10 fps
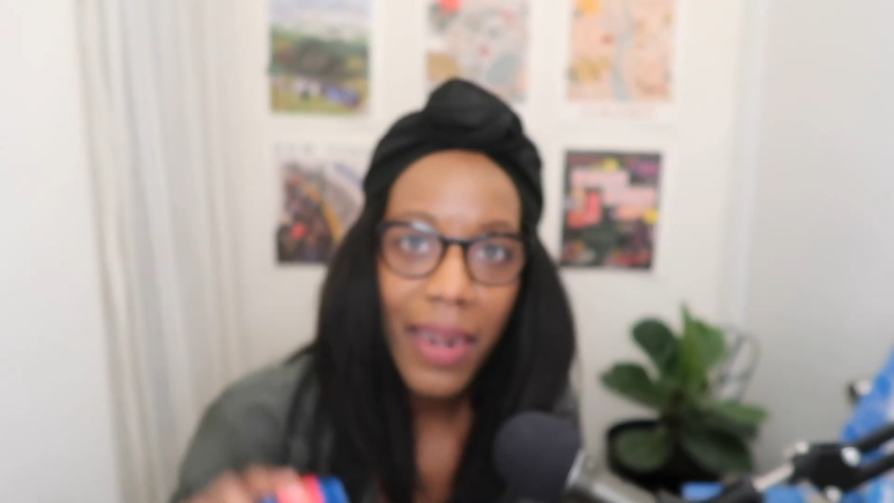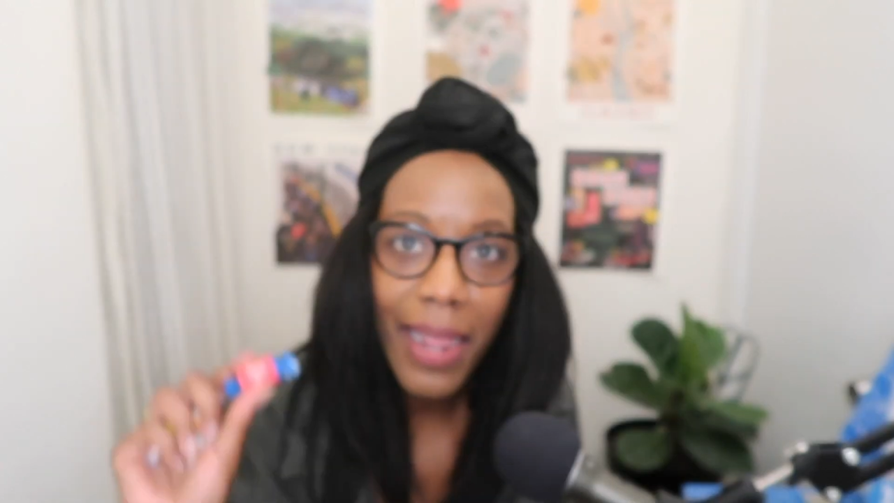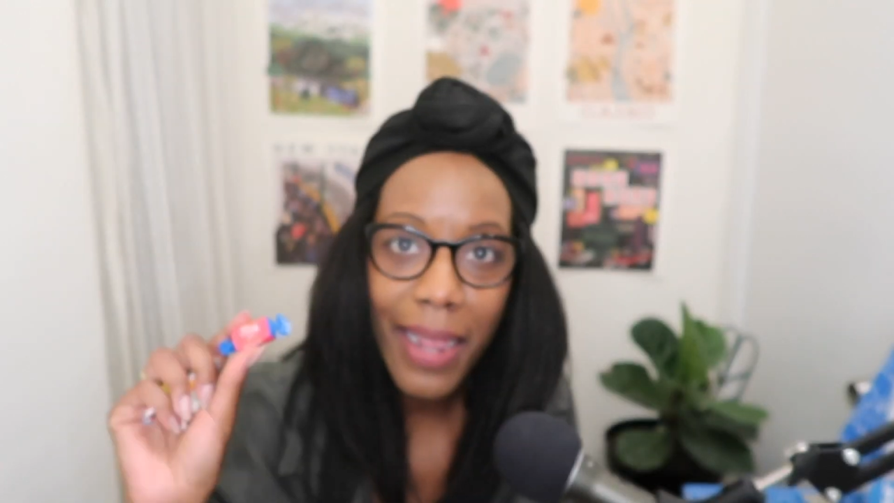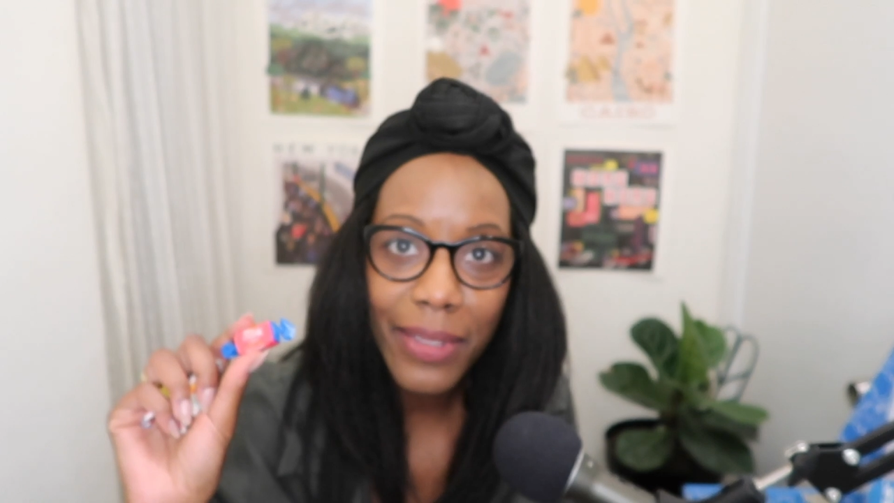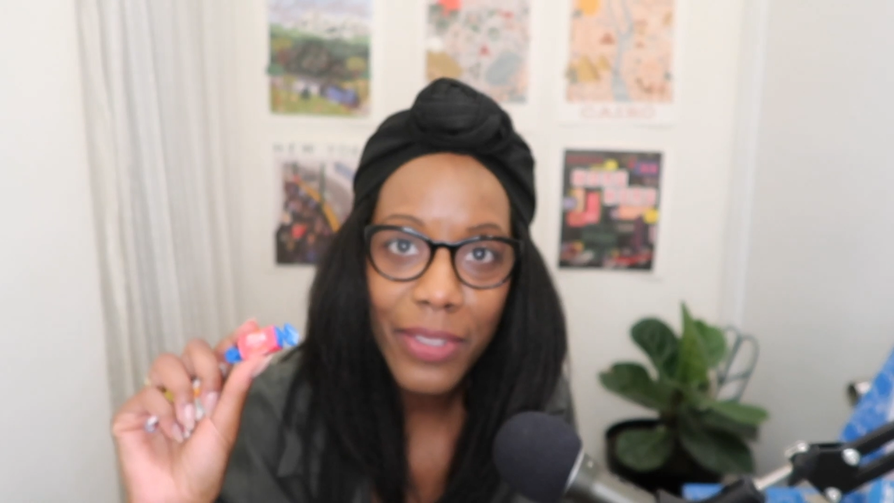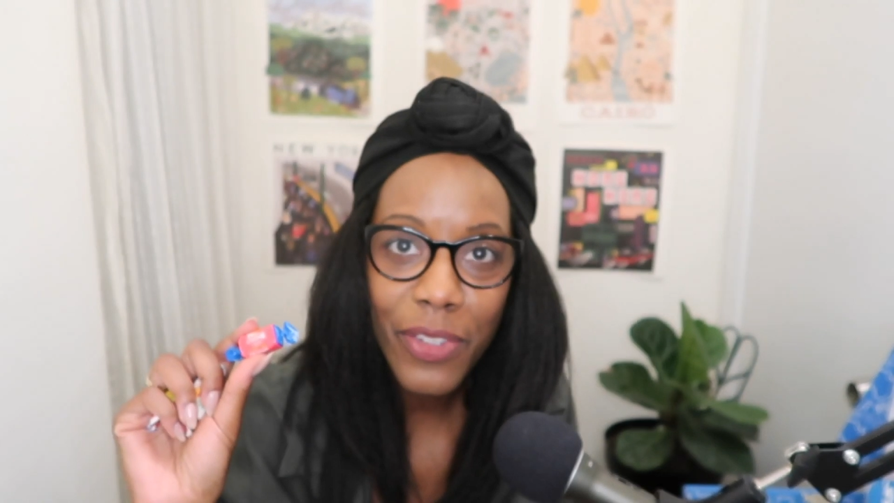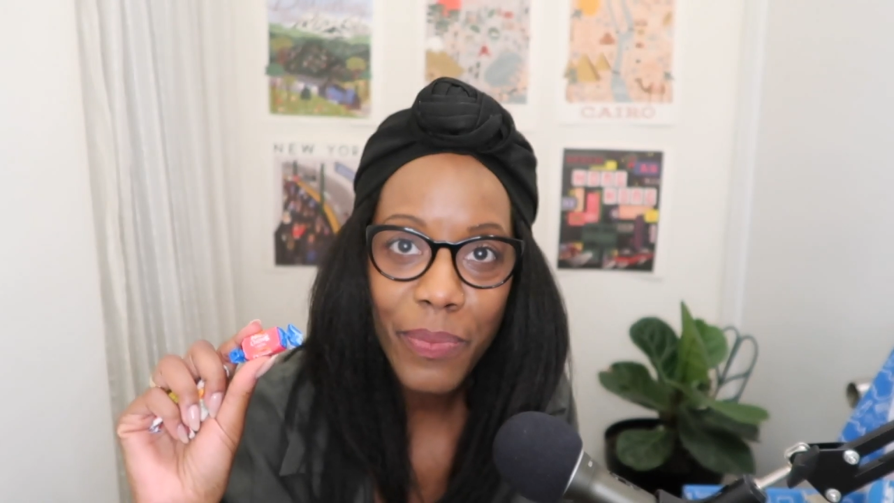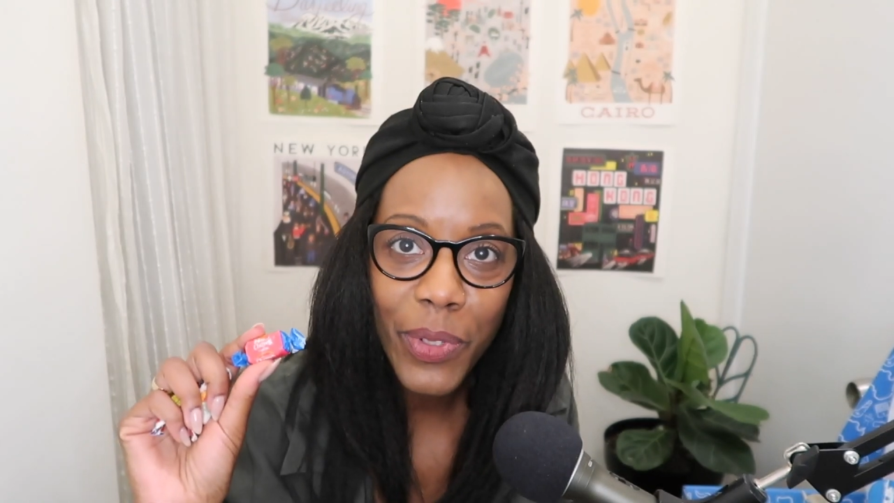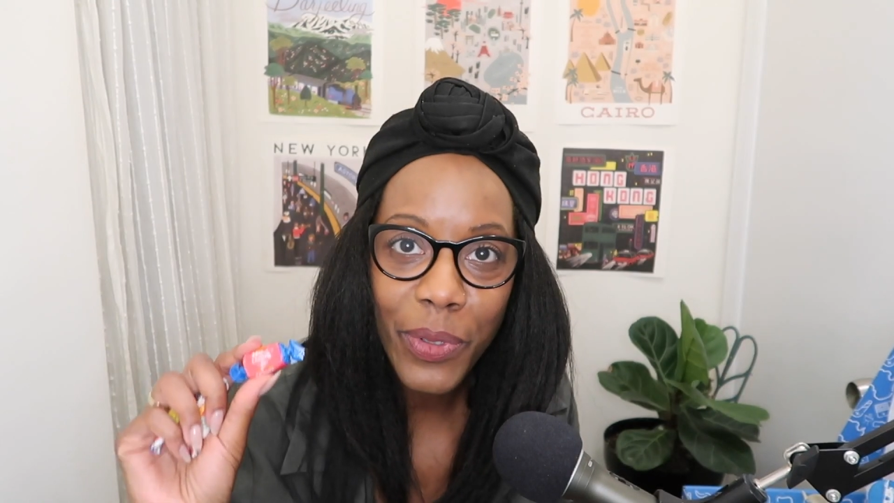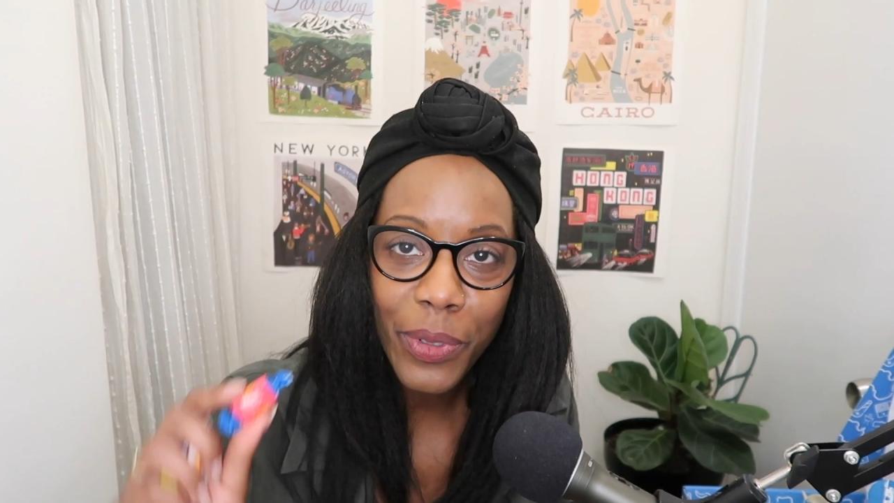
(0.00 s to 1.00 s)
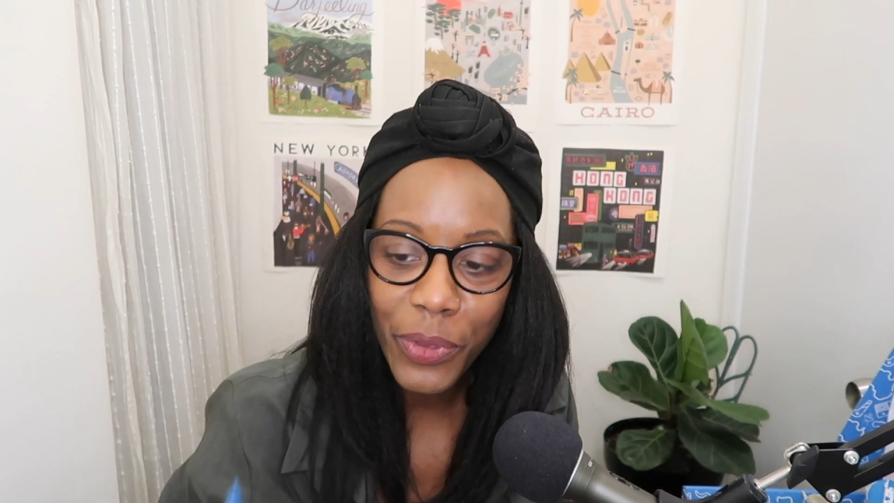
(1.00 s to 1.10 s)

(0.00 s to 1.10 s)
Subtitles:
An Allen's Milko